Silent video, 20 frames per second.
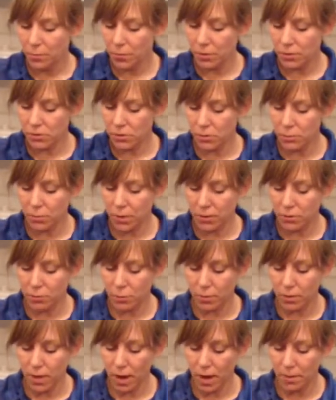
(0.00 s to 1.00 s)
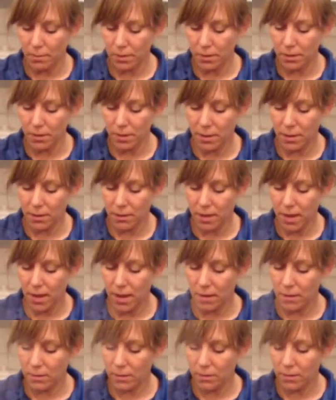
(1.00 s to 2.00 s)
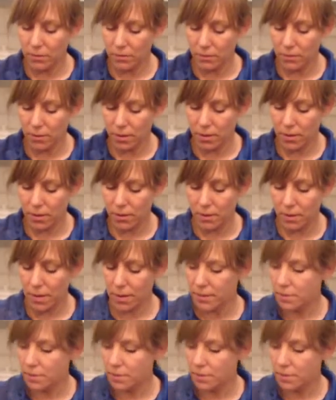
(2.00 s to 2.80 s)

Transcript: the Brussels sprouts will not be done yet. They're a